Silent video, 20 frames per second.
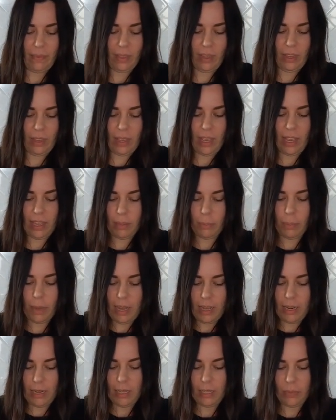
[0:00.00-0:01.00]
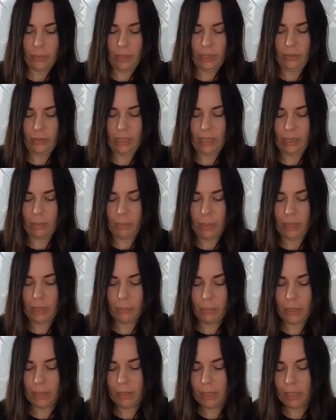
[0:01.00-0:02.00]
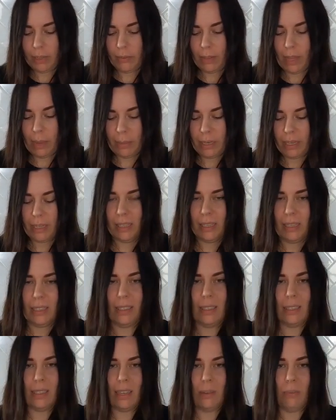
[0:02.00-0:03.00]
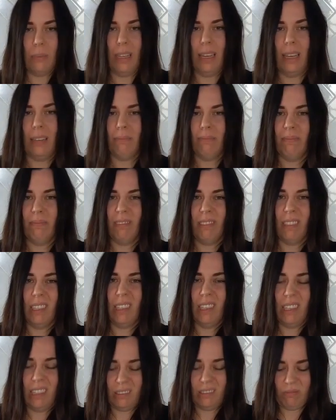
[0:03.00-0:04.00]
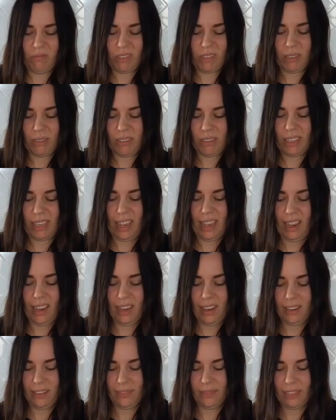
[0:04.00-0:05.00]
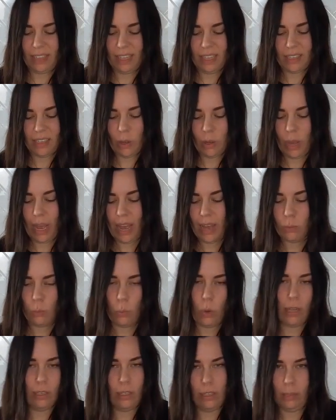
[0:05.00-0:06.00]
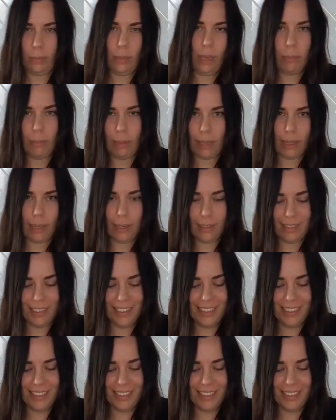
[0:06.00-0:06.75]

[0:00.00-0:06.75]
at the parties when there was like a big thing of Lamingtons, I'd be like, okay, guess I'll add one to my plate.